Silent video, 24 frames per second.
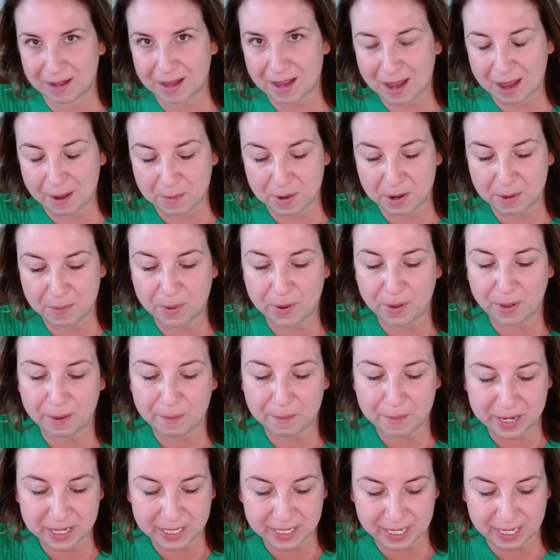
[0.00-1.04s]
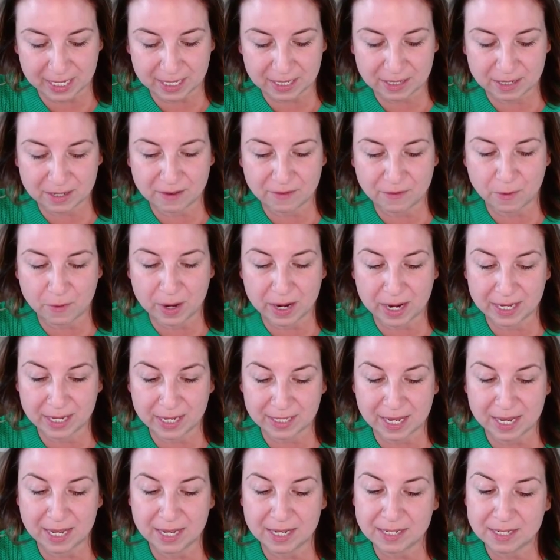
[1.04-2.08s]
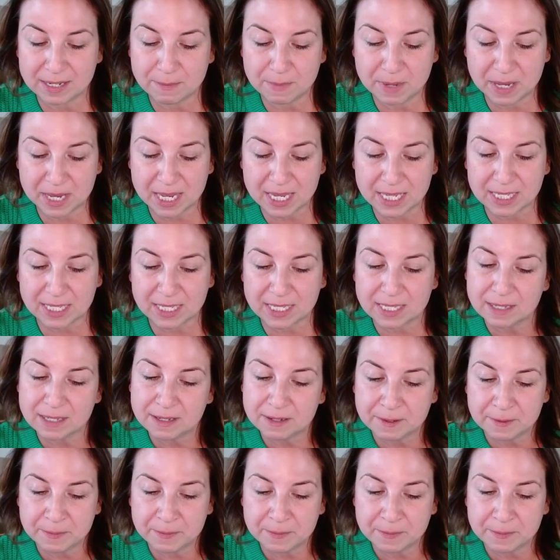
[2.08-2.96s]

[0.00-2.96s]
I'm going to pull up my text of what I sent, because